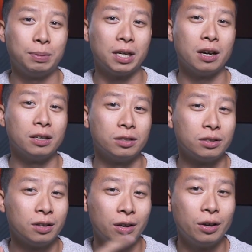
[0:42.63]

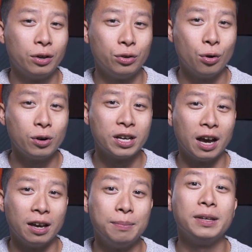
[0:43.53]
because your
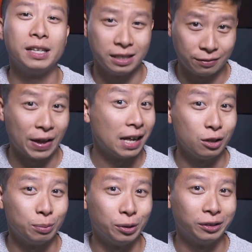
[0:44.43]
time is
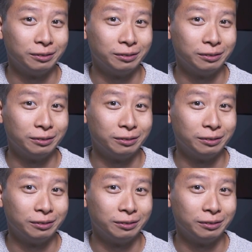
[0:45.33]
valuable.